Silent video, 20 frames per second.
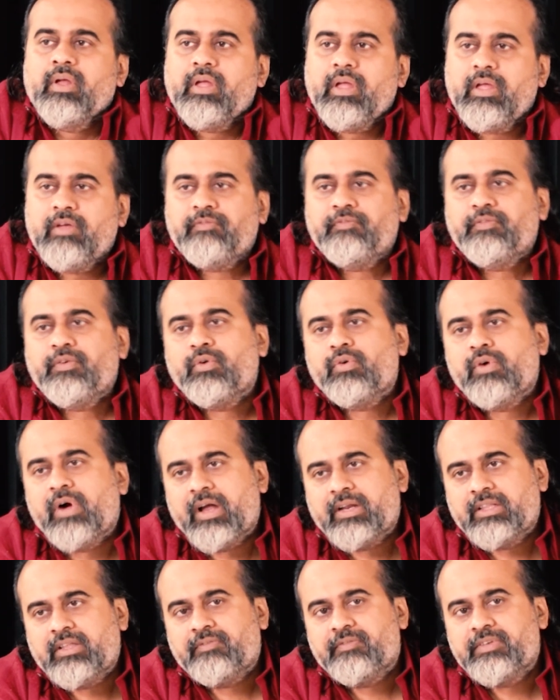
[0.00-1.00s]
If you
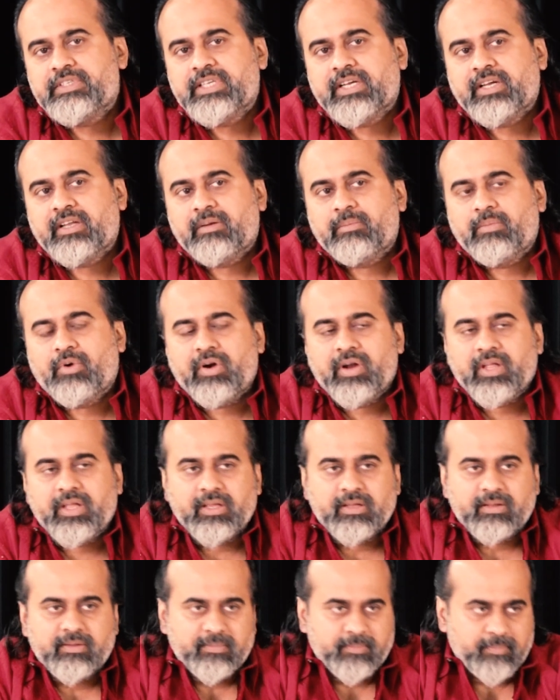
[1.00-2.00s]
are the physical
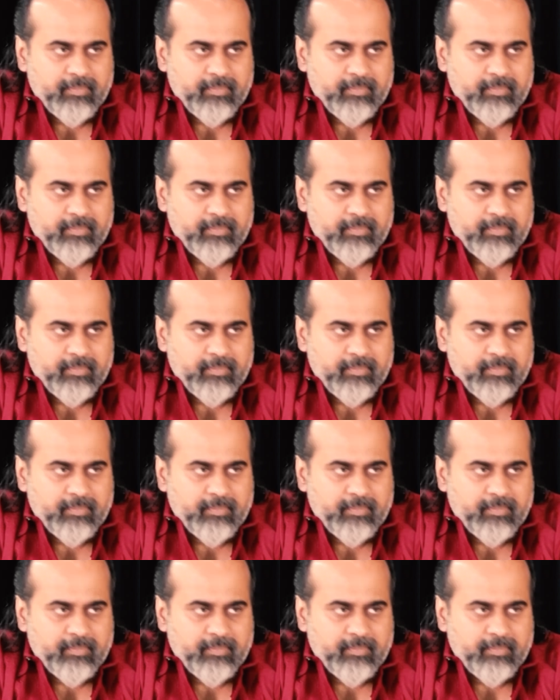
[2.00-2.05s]
body,